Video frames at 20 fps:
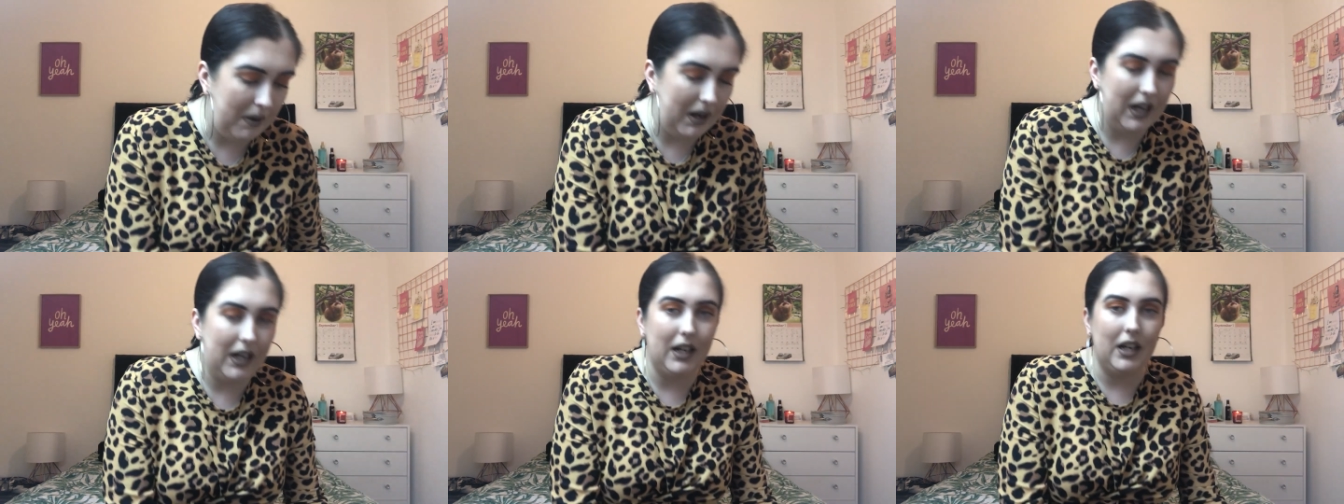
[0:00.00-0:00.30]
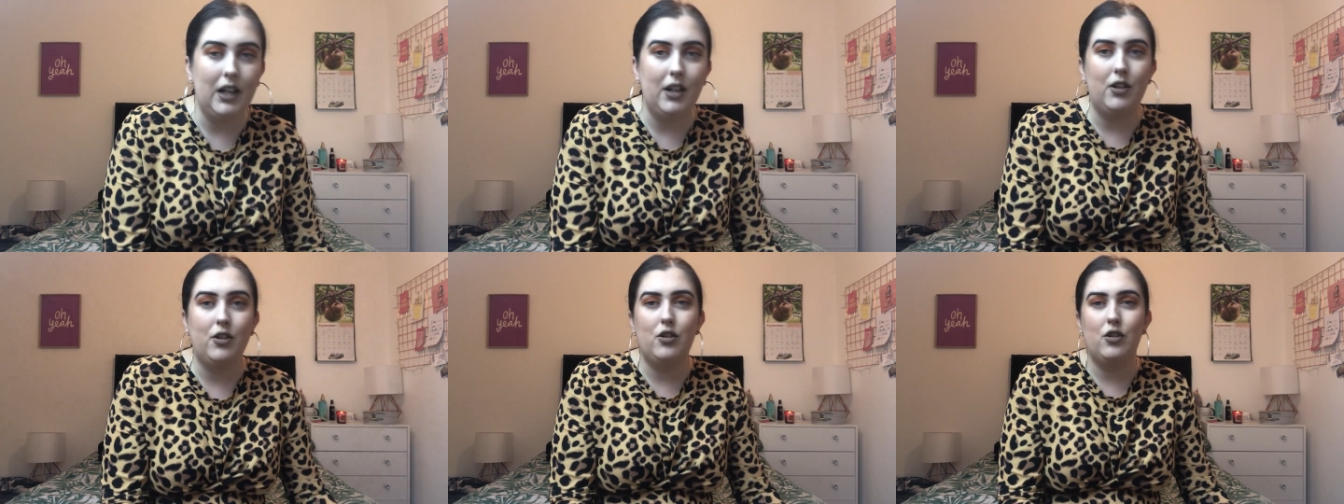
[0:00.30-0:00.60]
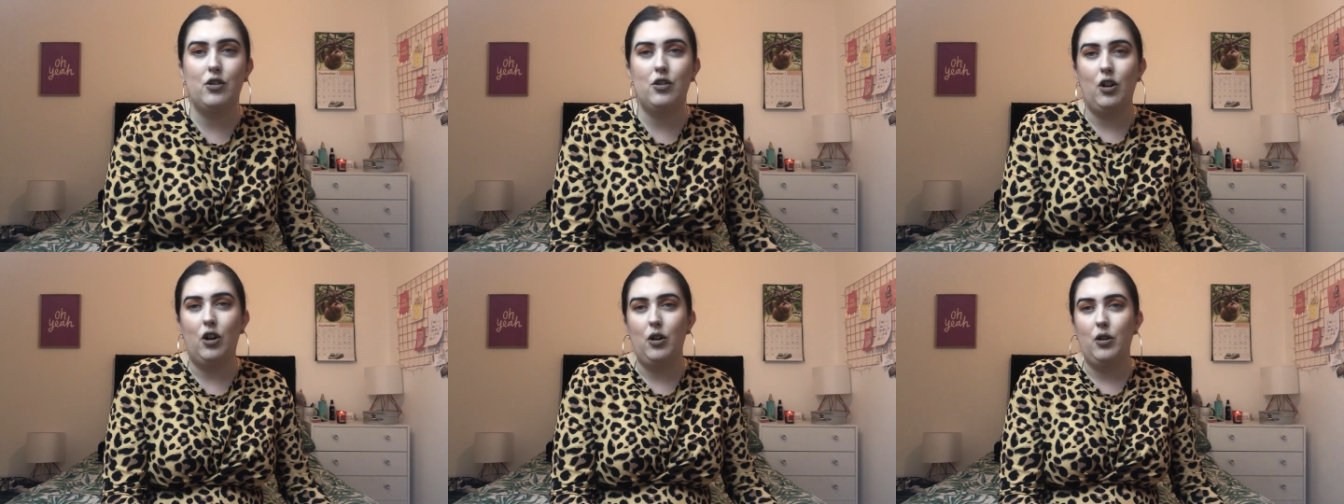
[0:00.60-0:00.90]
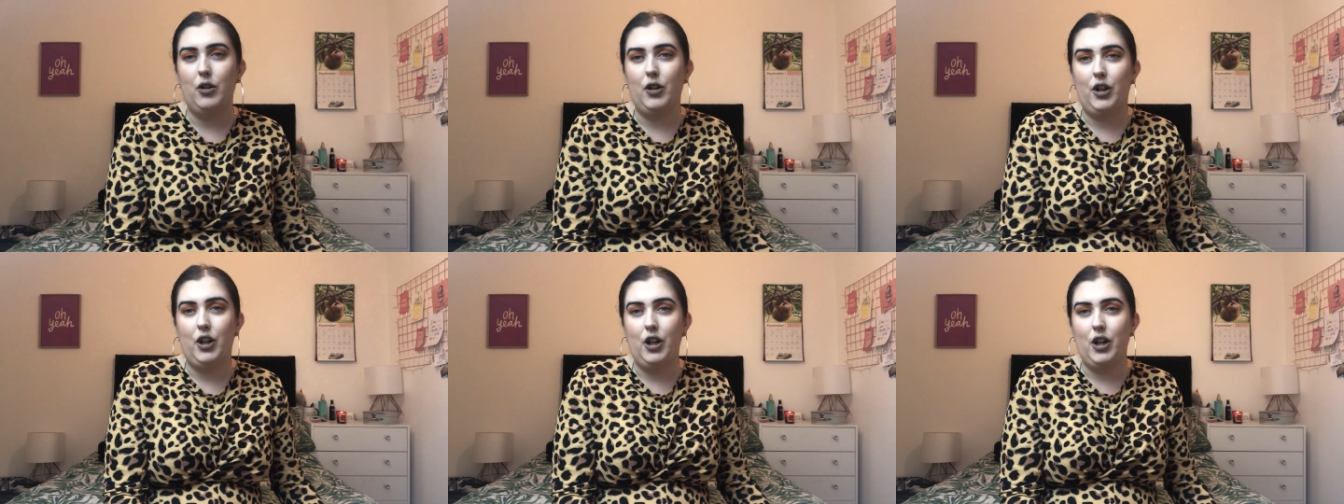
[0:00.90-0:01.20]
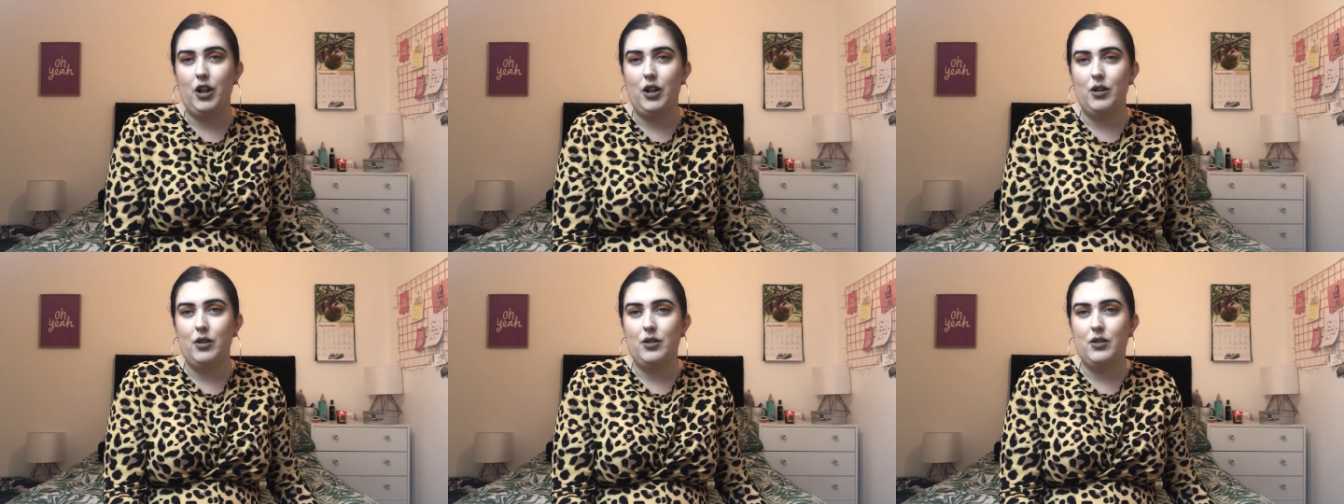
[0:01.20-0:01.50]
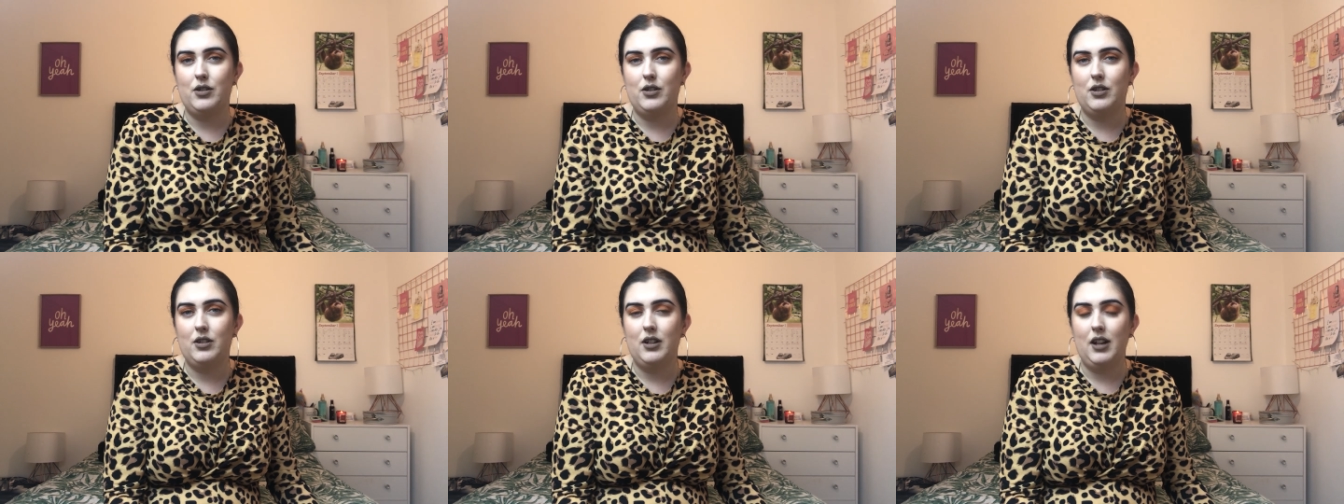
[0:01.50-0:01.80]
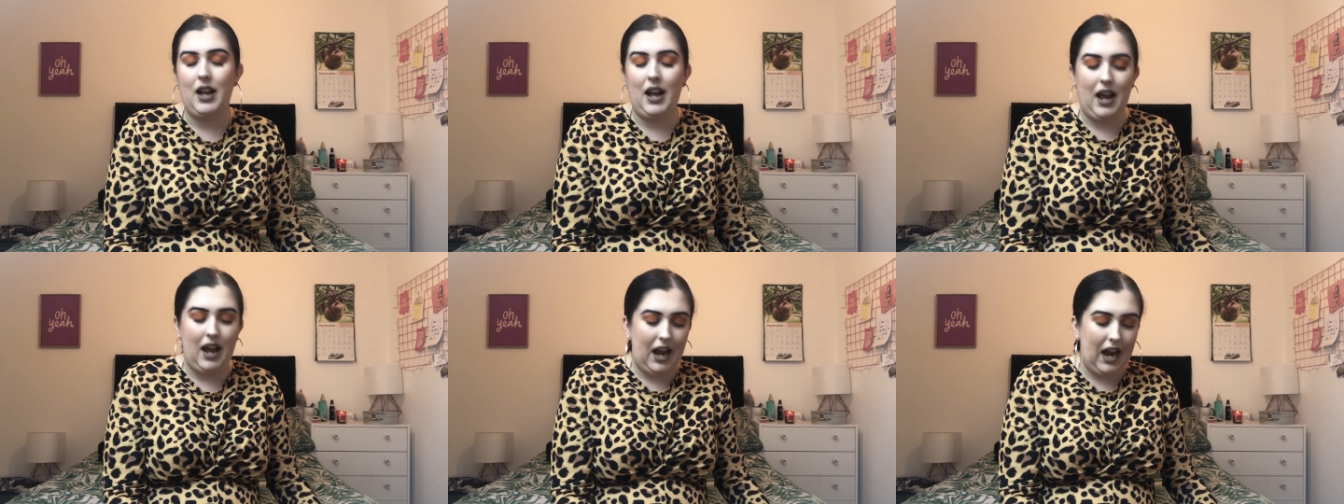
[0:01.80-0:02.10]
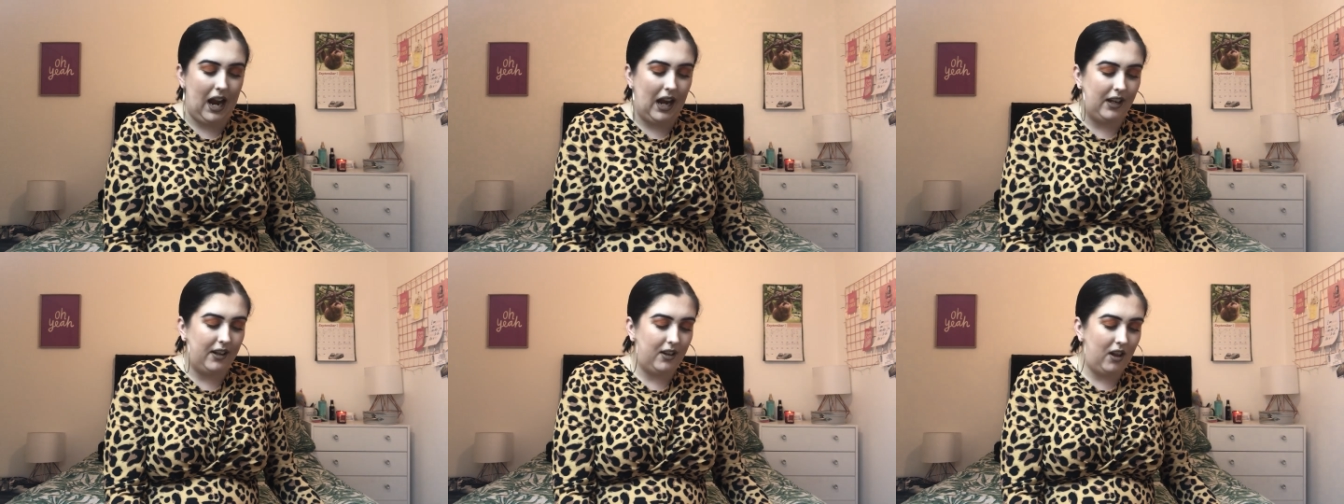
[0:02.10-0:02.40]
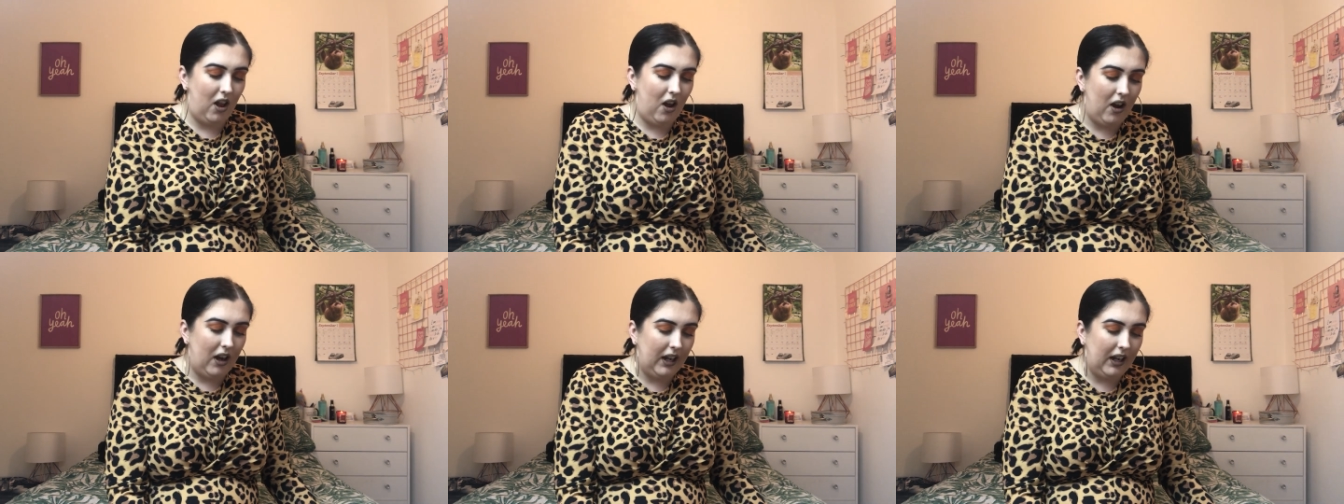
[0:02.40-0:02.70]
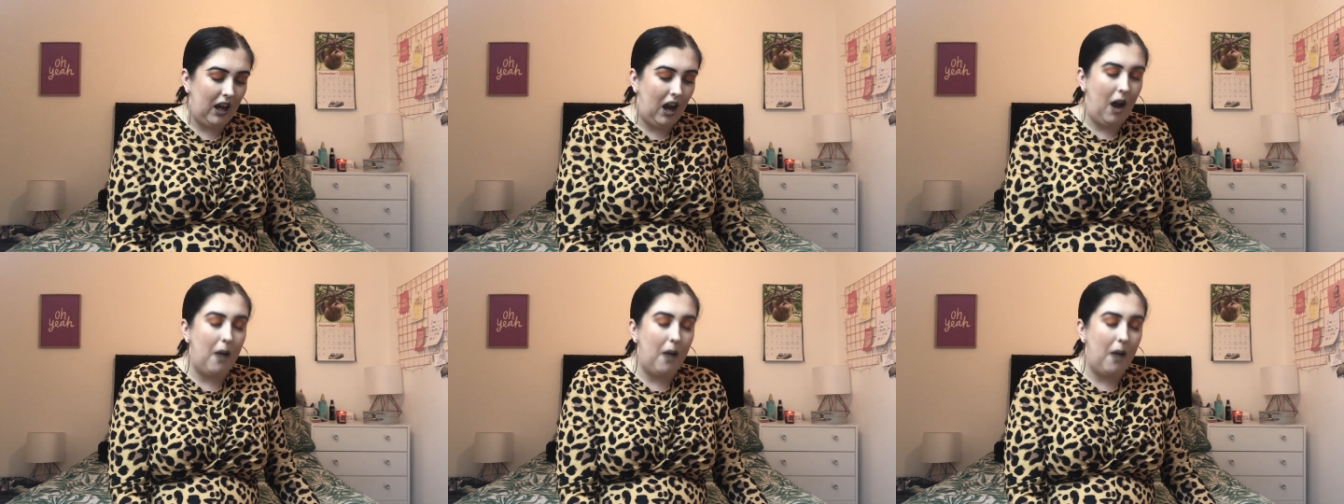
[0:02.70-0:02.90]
I mean, it's so It's like,